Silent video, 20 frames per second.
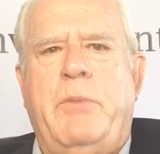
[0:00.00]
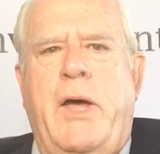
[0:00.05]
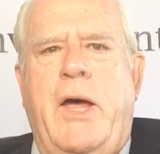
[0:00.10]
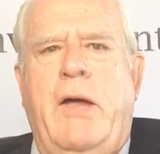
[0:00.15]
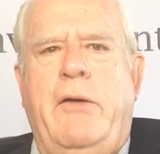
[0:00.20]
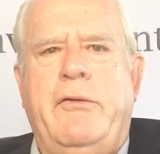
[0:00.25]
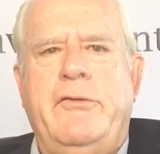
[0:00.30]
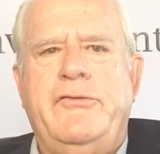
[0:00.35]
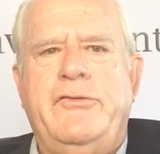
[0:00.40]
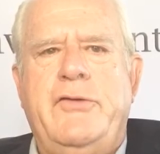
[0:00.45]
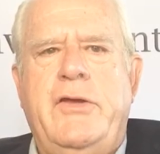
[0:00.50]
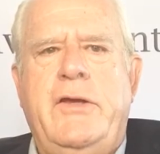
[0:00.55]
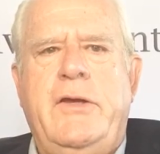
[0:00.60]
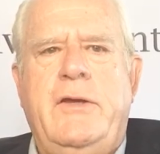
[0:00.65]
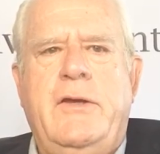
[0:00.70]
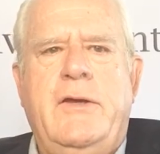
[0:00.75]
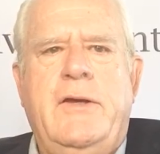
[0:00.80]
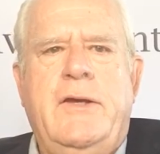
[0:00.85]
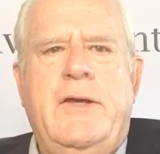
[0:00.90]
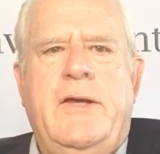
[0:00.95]
policy
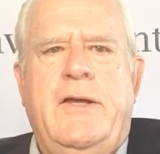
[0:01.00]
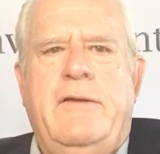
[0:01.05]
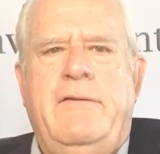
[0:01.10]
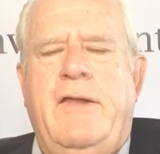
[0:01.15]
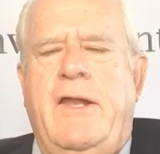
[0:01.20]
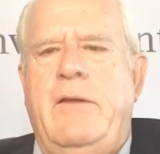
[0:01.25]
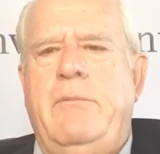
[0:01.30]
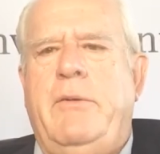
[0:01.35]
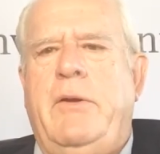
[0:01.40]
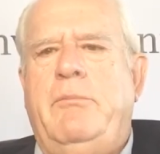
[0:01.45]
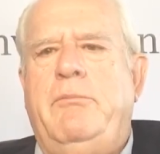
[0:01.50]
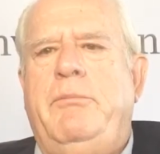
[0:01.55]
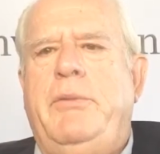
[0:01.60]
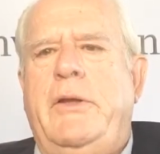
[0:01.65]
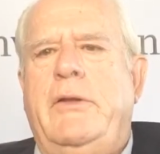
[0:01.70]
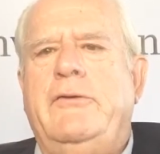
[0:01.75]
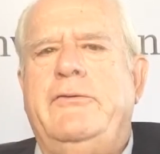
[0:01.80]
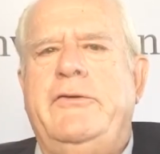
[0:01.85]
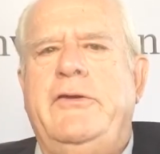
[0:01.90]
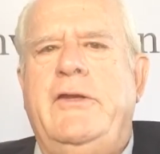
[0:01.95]
that have been
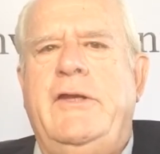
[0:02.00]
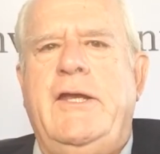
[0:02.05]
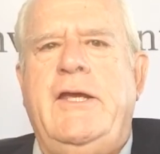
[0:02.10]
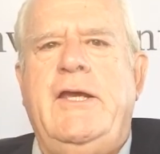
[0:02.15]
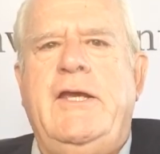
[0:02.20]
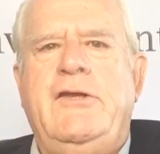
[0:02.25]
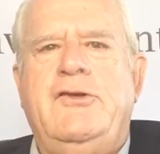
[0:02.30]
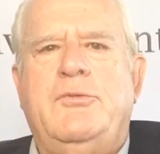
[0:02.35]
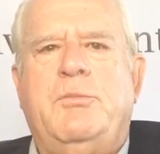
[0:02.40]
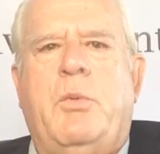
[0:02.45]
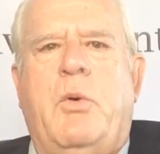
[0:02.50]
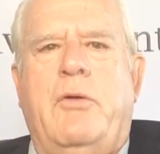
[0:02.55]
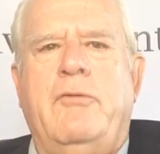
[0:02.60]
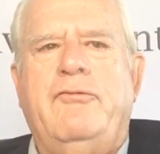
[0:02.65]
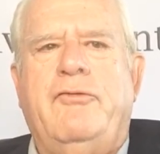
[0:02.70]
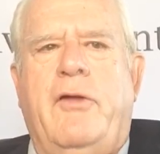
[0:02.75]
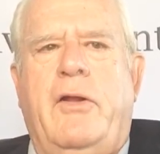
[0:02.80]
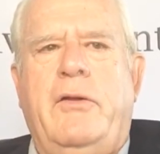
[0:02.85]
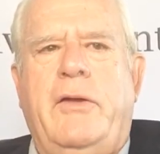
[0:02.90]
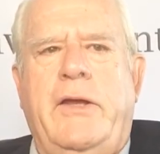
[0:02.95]
built into each
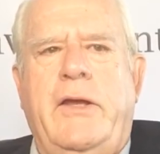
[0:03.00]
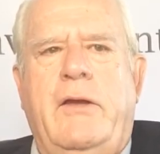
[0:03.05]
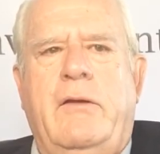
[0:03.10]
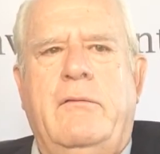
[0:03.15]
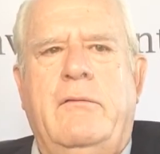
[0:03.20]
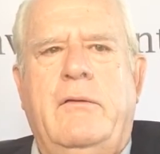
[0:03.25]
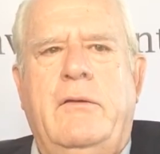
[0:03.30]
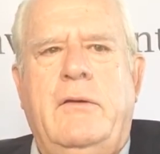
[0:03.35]
portfolio.